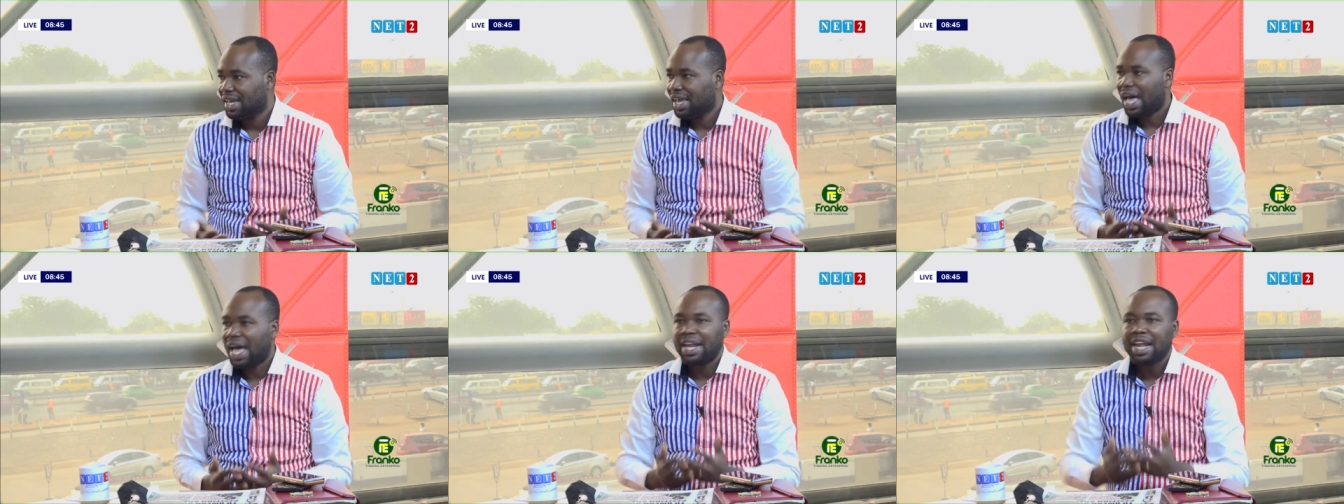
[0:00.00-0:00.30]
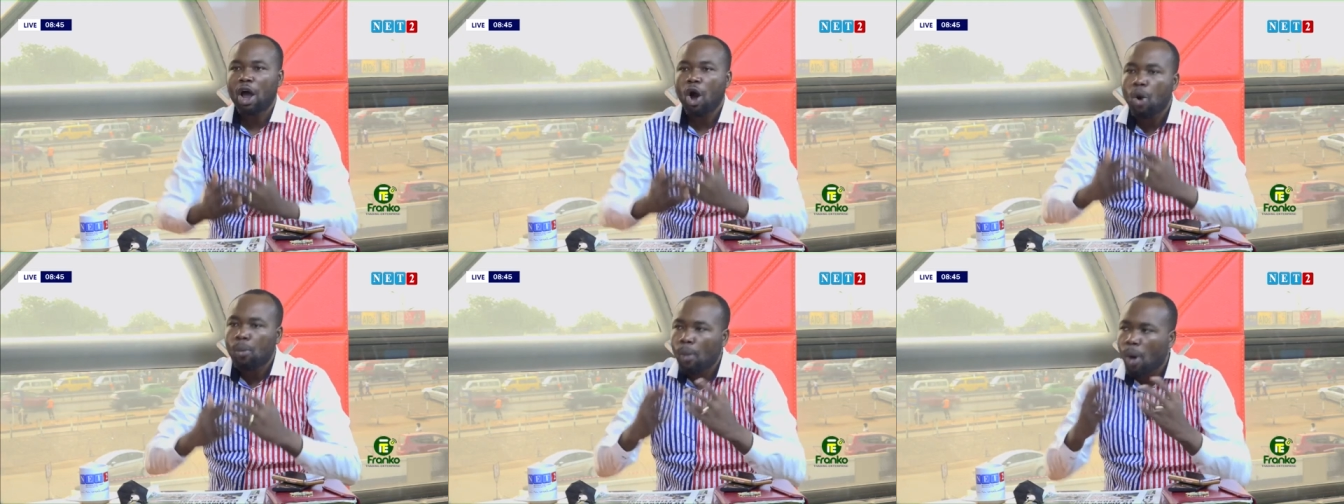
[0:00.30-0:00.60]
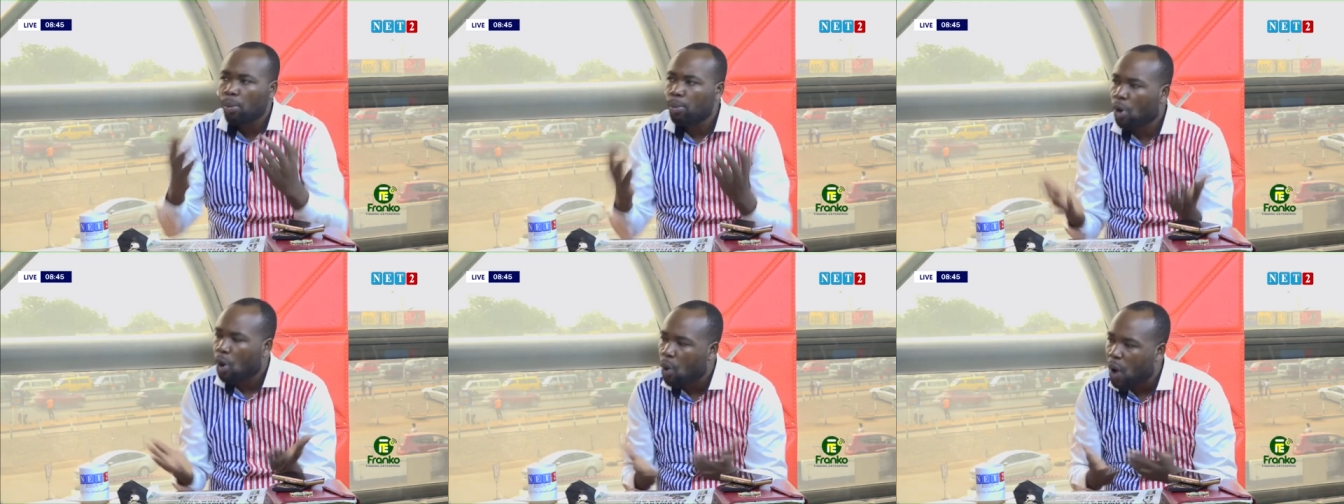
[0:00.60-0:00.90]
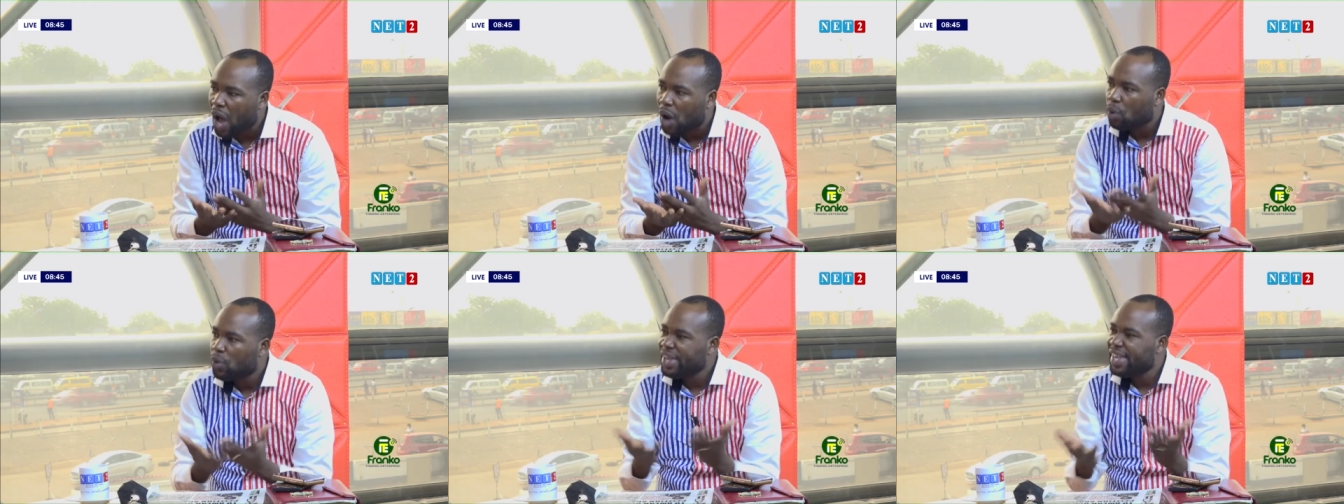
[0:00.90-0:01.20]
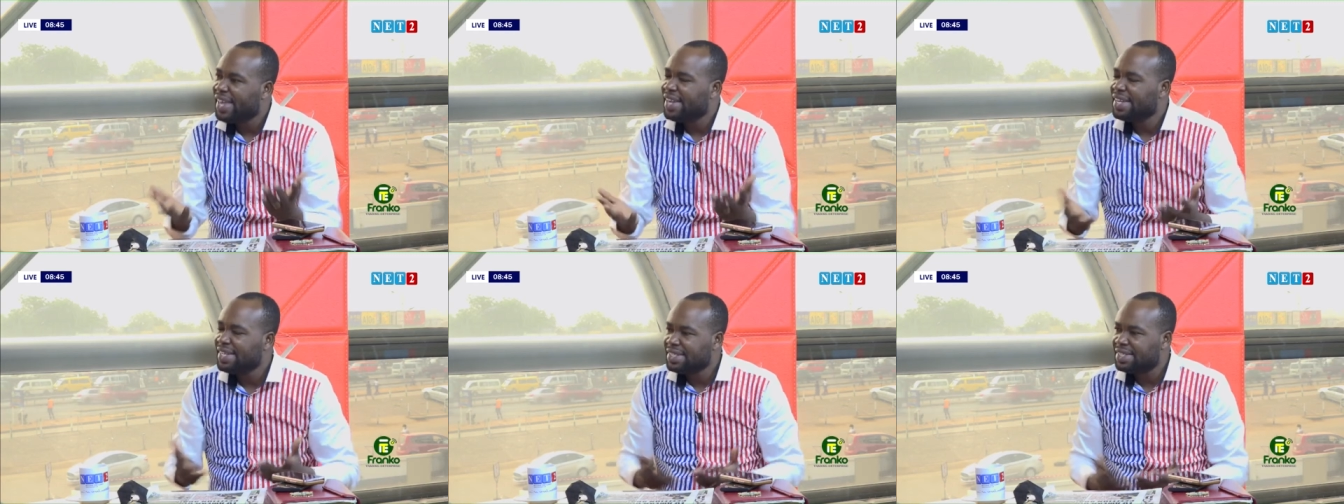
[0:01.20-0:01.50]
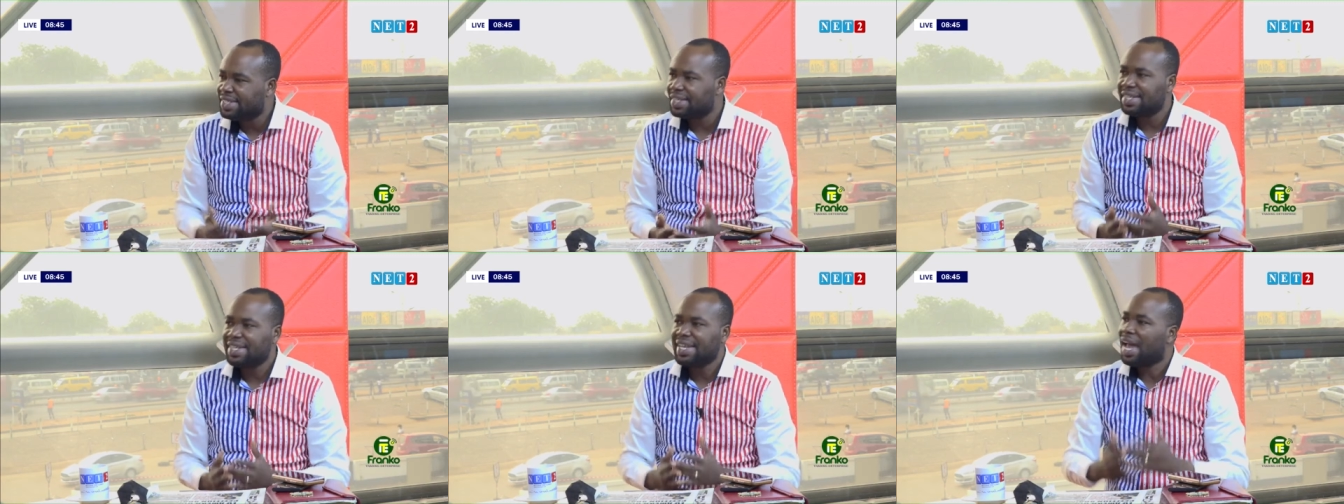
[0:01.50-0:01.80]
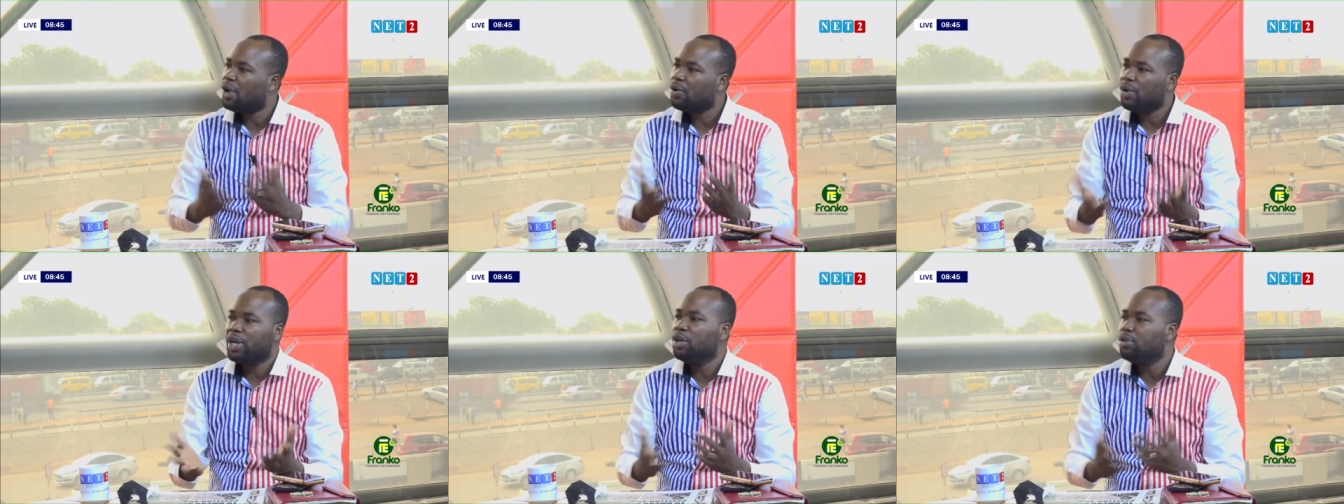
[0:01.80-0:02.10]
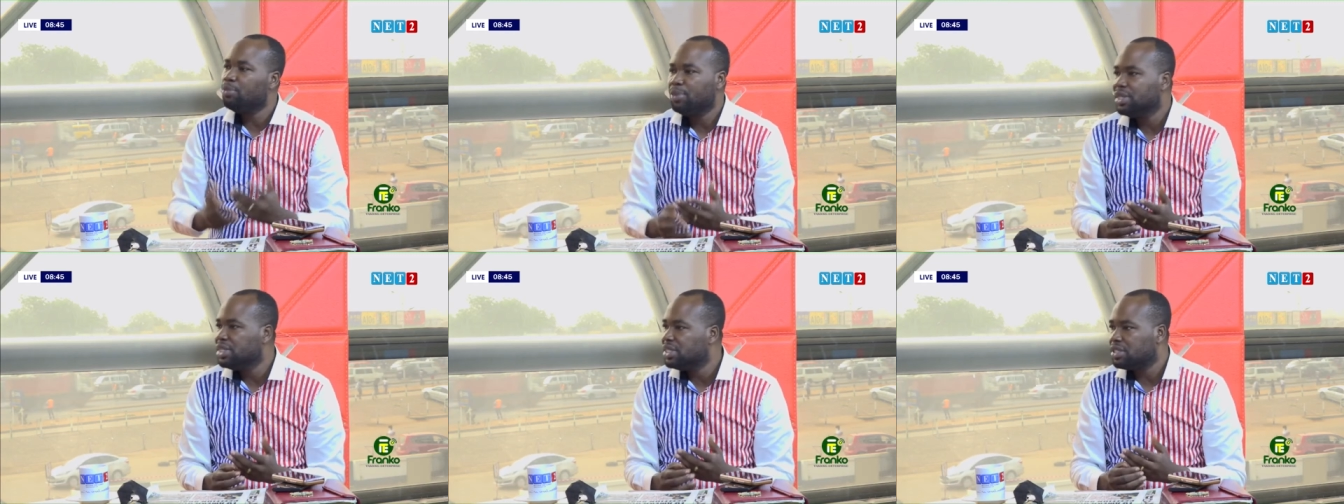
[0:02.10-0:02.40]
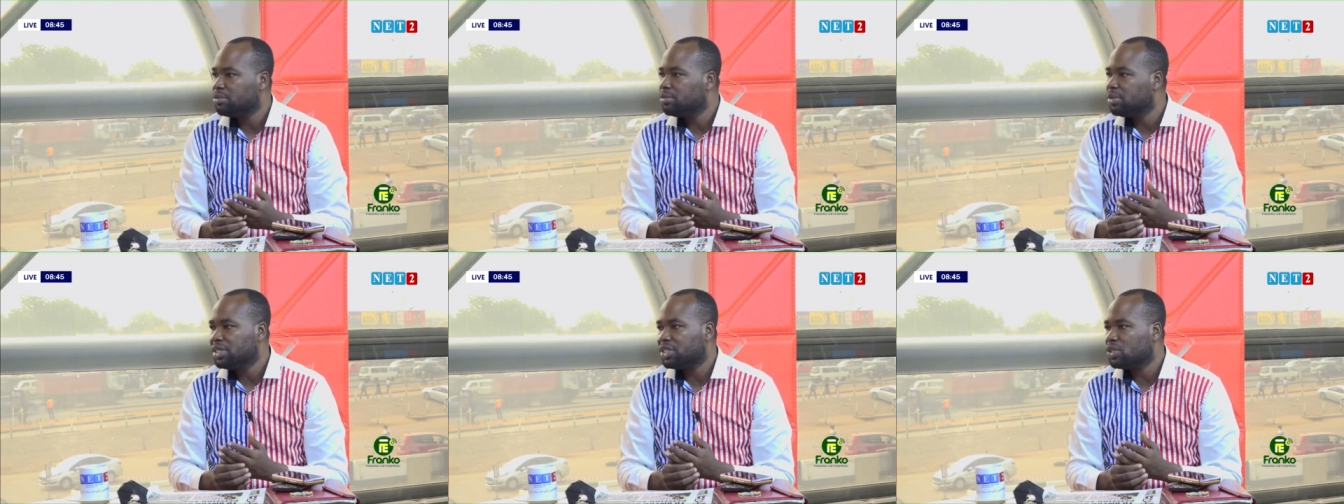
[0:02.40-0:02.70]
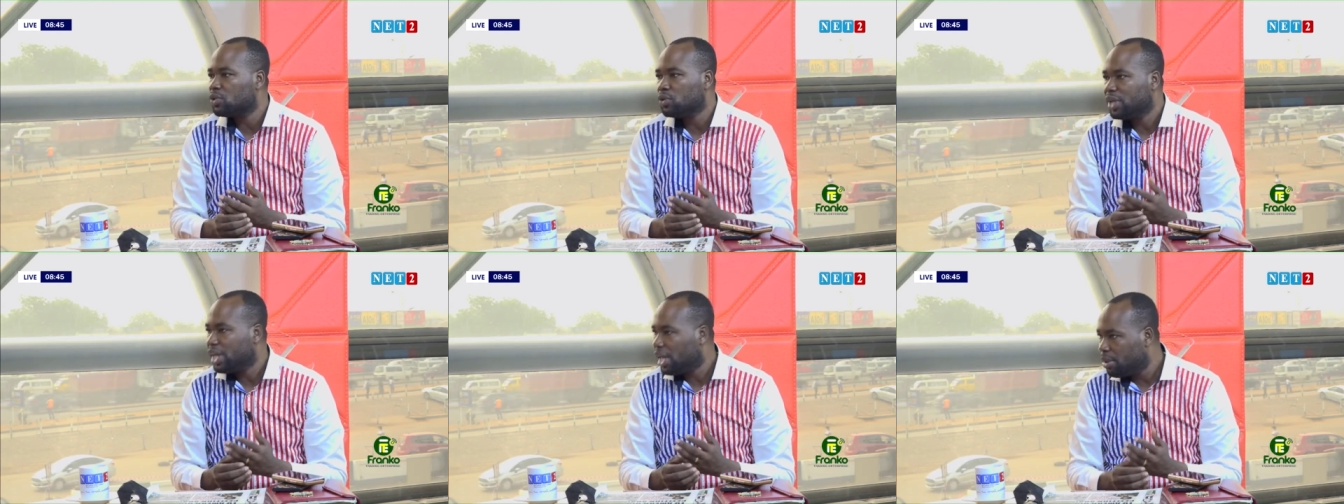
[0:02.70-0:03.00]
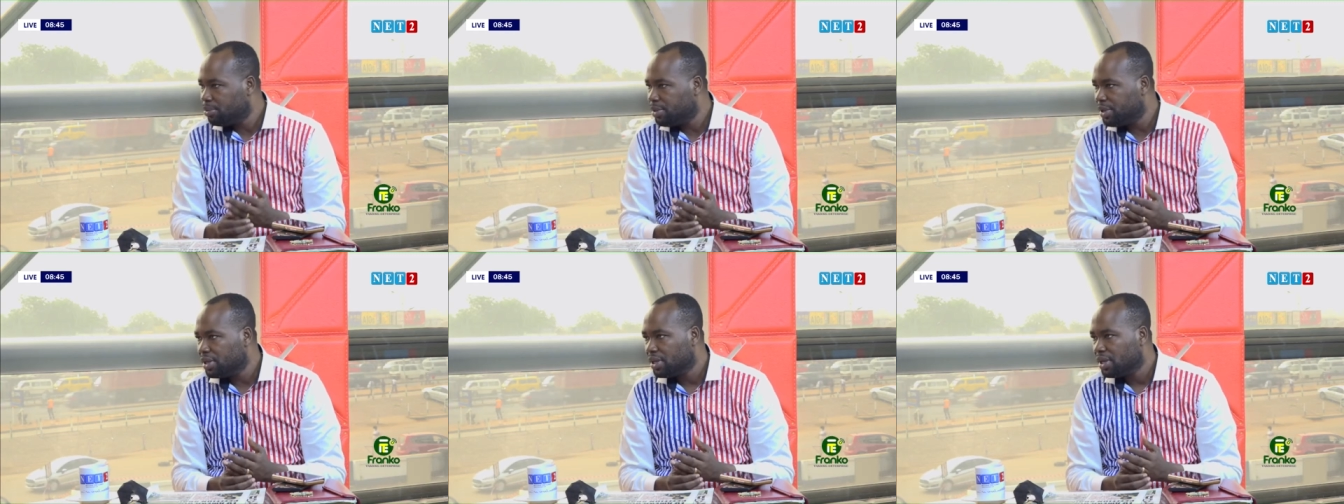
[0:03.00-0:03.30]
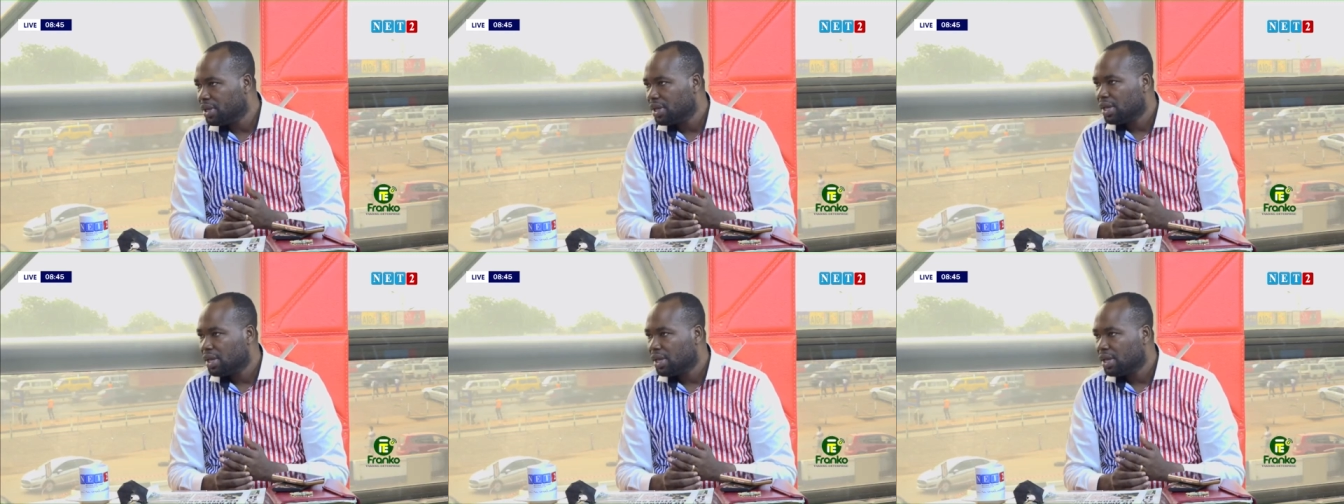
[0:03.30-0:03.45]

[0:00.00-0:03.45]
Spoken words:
And now, my brother, we didn't, and I'm going to be in the middle. Would there be?